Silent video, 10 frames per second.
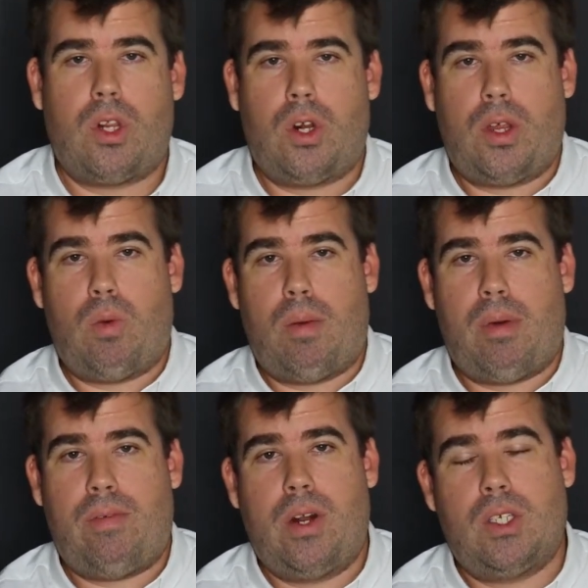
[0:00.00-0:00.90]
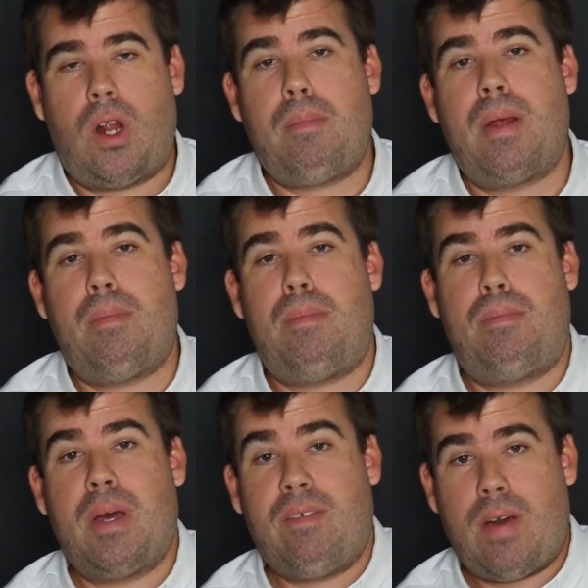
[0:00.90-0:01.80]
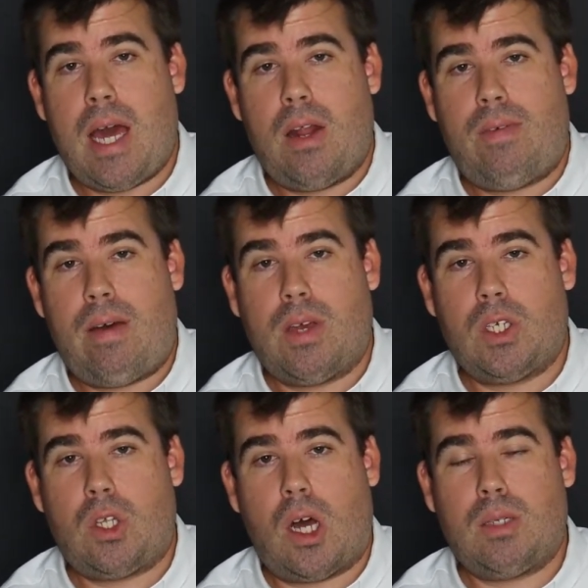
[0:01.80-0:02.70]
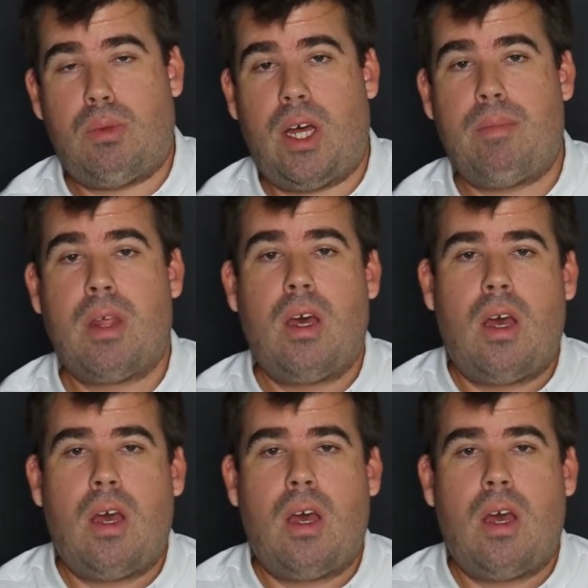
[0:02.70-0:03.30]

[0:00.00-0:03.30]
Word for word: Clearly, Warren Buffett has not been a big fan of having a stock split.